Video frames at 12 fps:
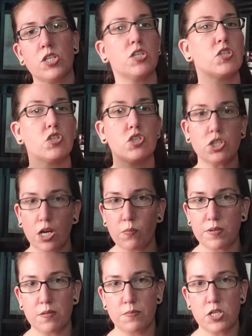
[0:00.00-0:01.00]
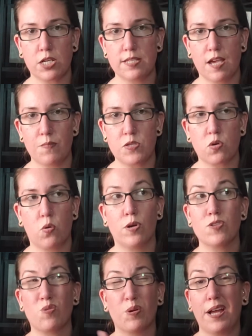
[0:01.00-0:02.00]
is start with a Michel Thomas
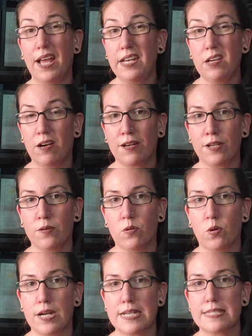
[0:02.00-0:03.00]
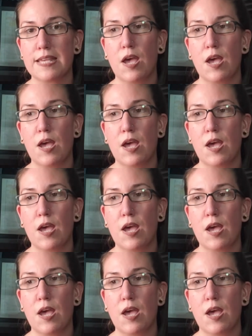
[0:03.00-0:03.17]
course or any audio course,